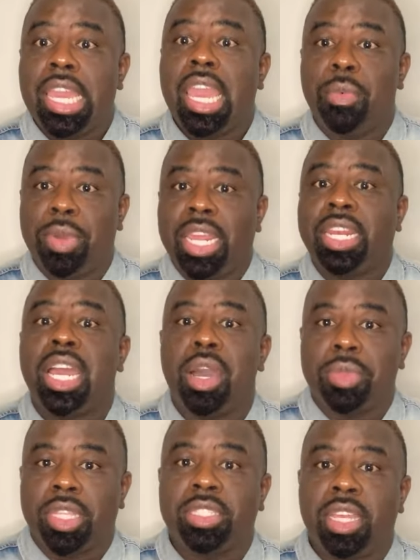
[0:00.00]
And when they're done
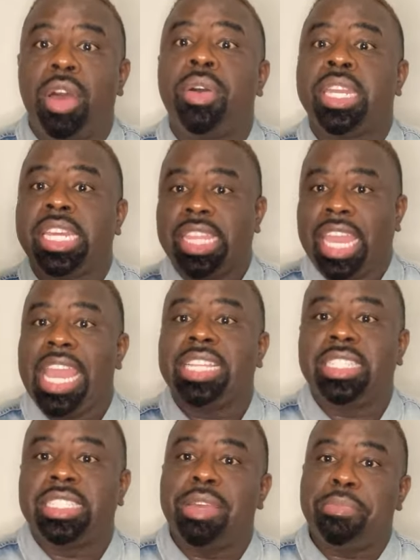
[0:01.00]
with the song, get their
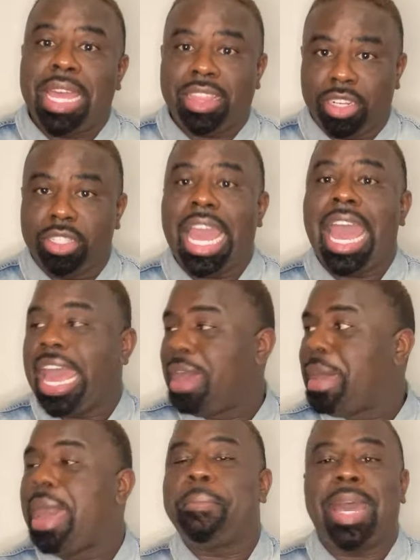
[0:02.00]
asses up out
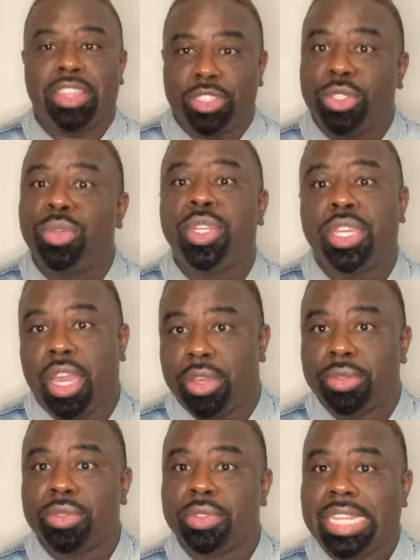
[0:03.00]
the studio.
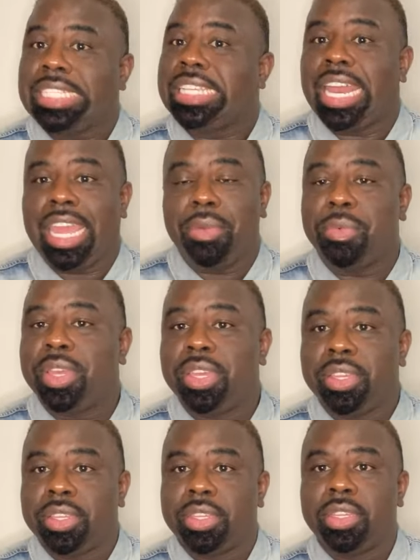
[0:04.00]
That's how that went.
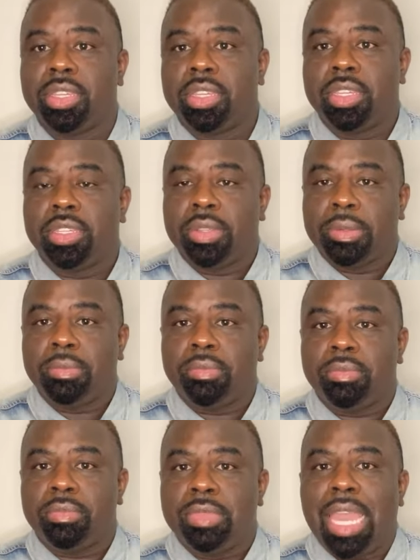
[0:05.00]

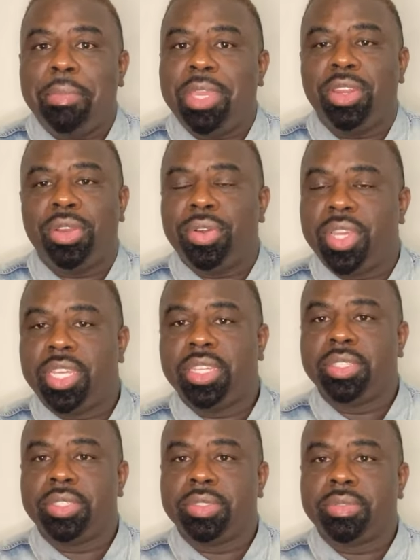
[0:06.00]
They be knowing.
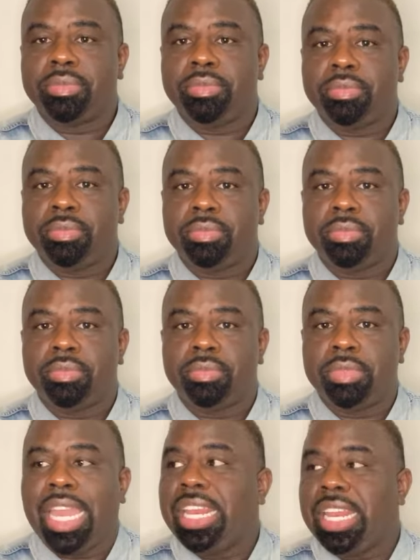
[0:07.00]

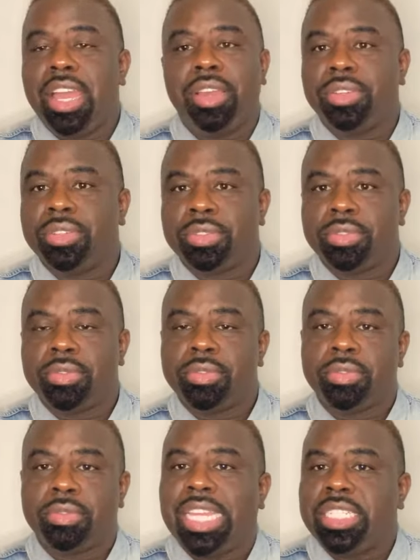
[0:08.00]
They know.
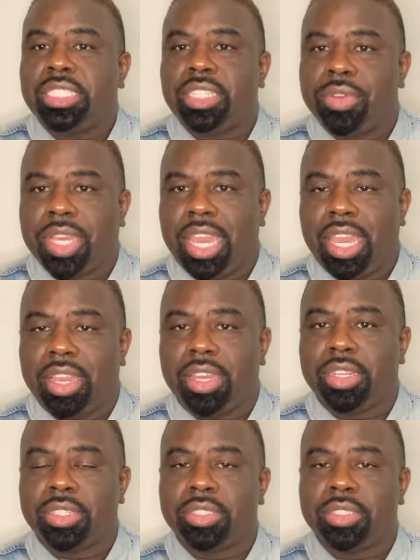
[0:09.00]
They just don't care.